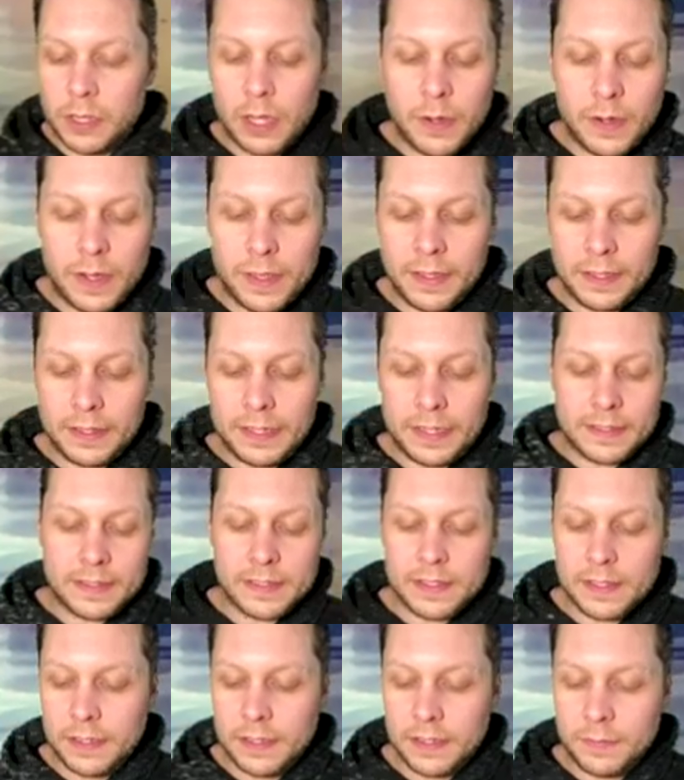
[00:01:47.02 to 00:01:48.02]
I think
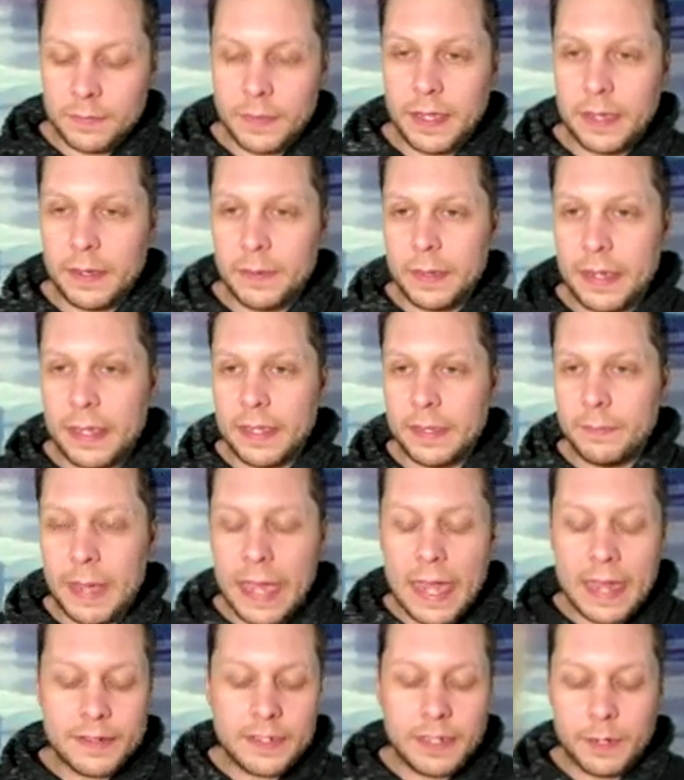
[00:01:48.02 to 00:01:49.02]
that's my
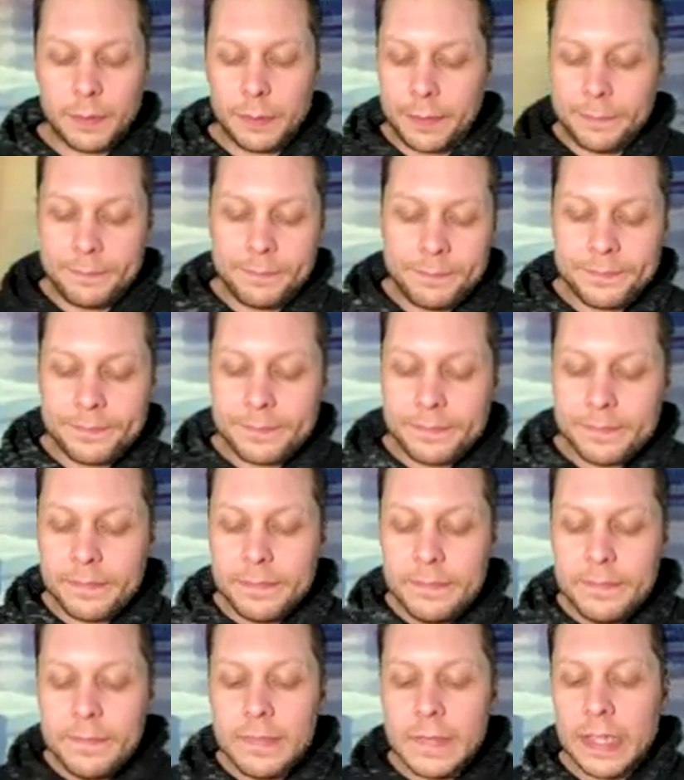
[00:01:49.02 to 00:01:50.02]
mat here, but
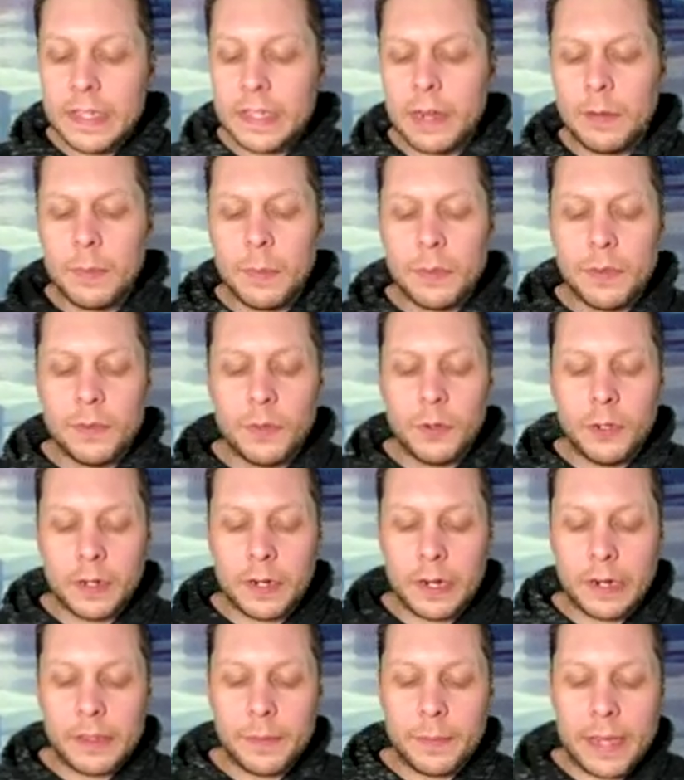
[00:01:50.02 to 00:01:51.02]
can't remember the foil
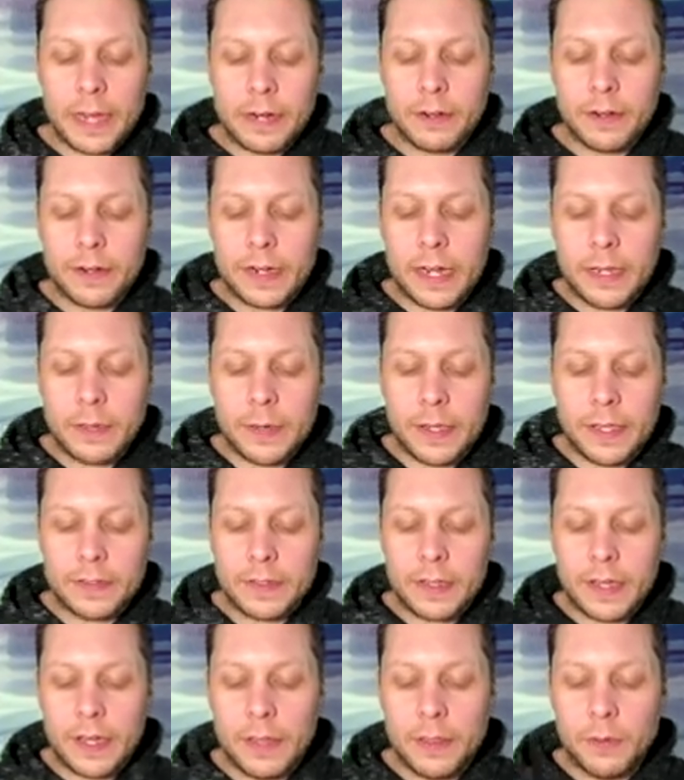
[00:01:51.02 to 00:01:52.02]
card in the background. Anyways,
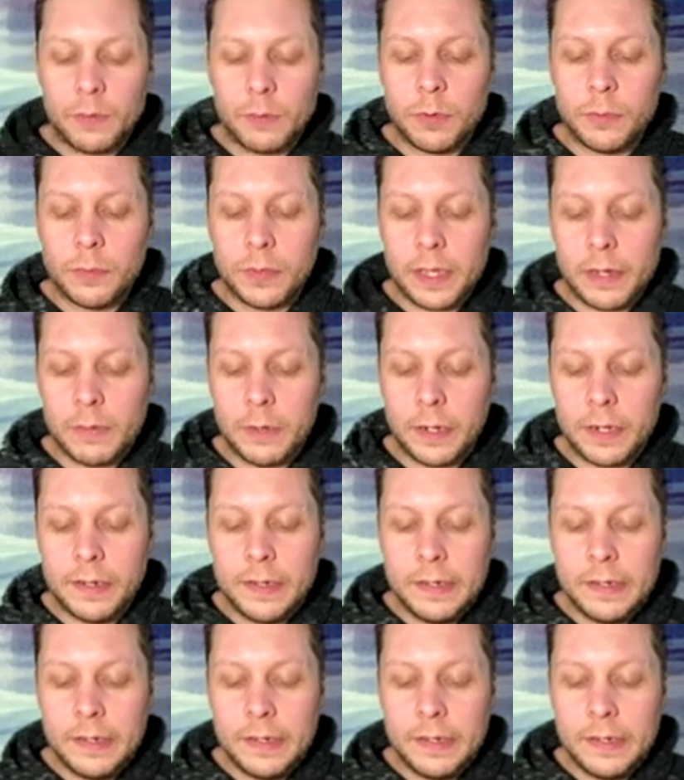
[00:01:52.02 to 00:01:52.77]
the Runeblade one.